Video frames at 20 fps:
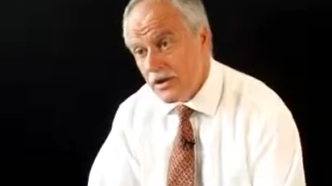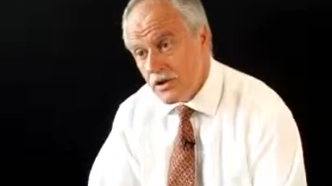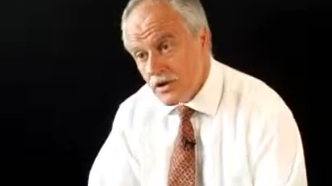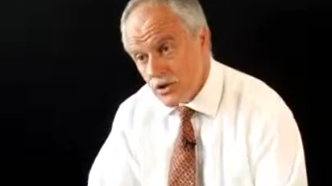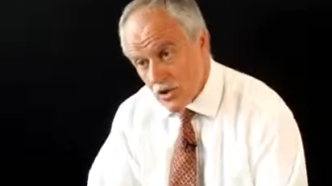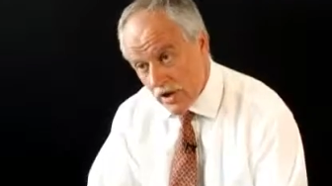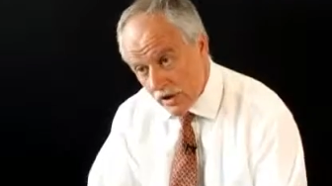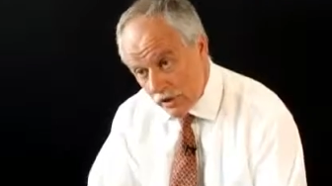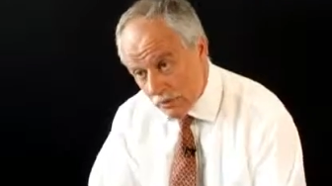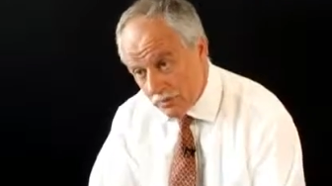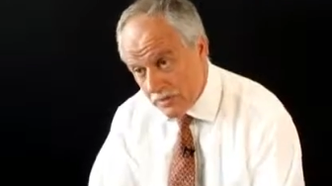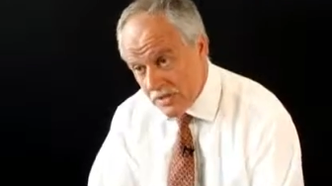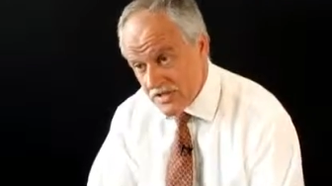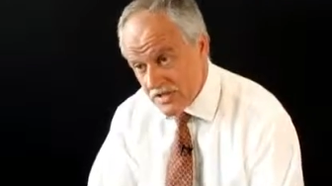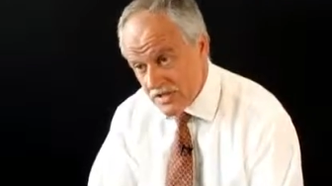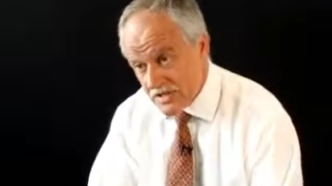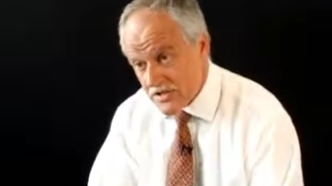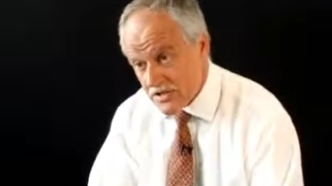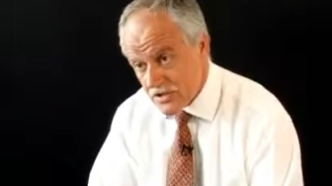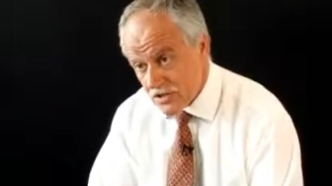to help
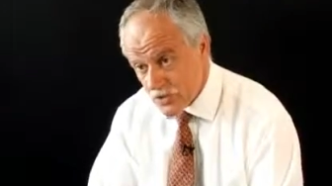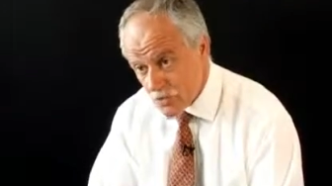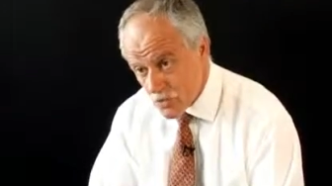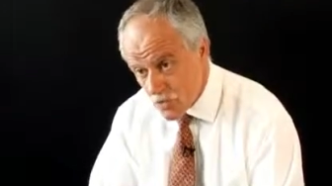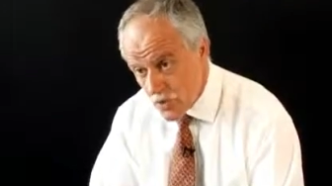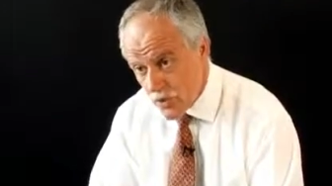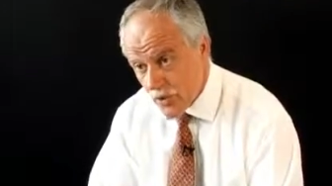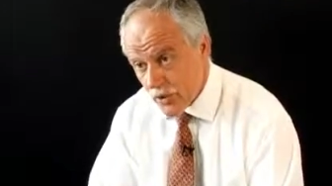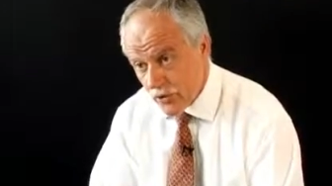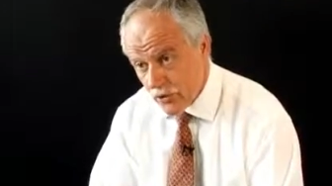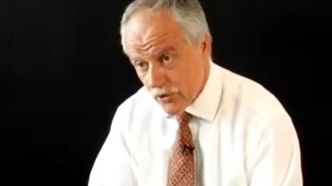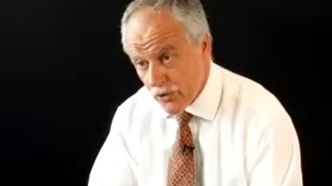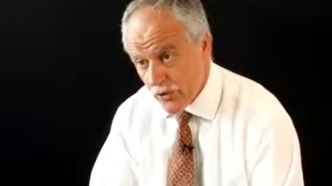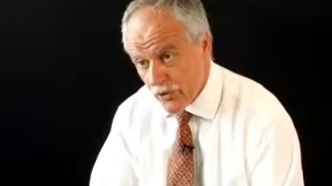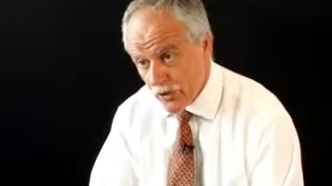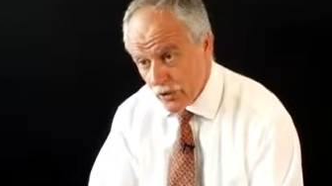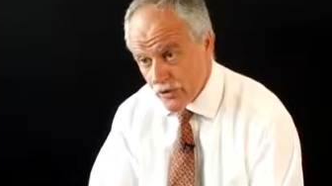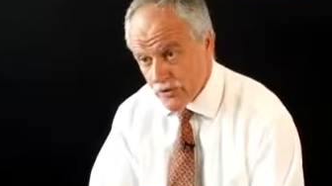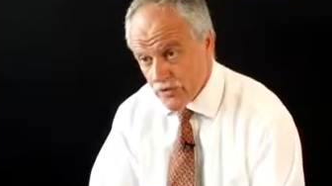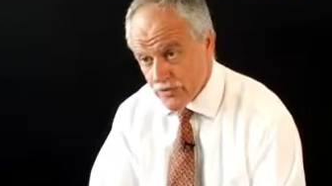businesses work through
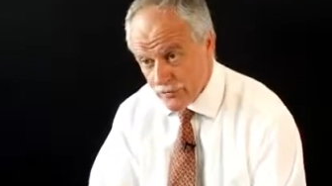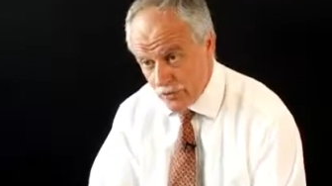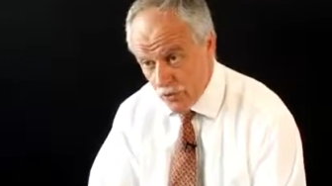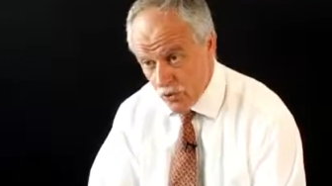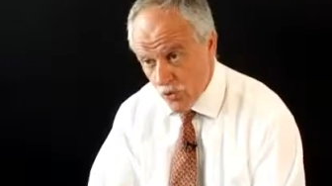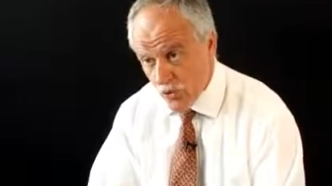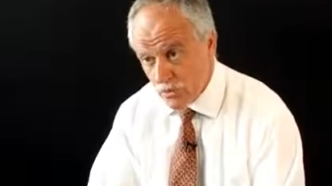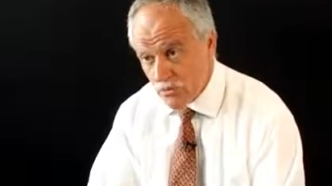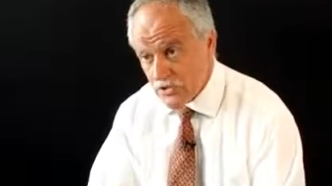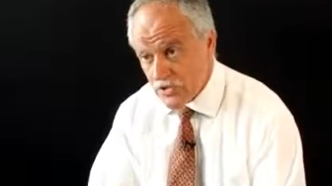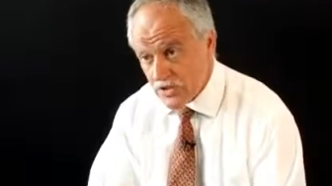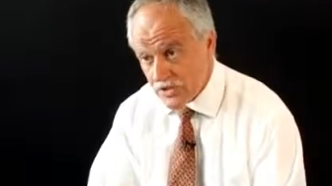those forms